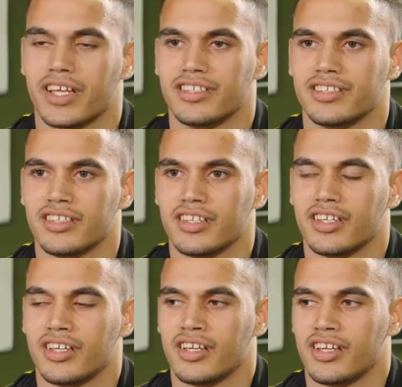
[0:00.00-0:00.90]
and
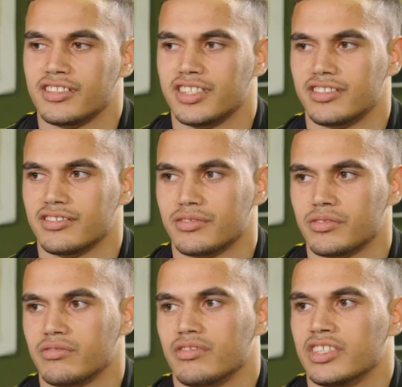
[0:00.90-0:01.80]
just
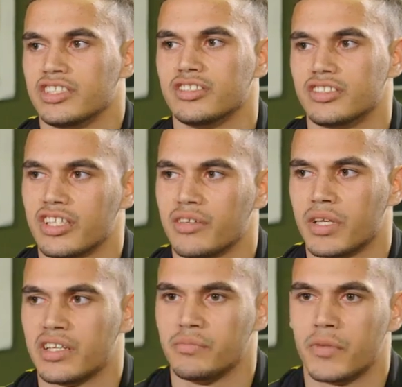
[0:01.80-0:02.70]
listen to them
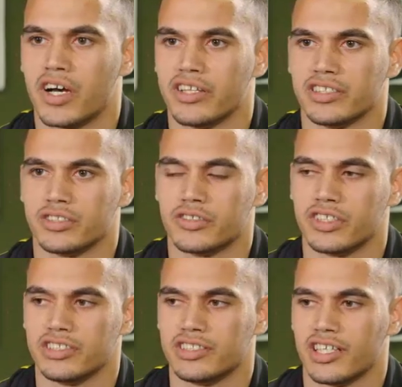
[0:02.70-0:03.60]
and admire their
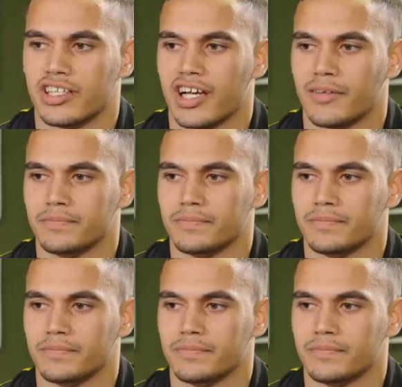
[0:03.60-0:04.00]
stories. And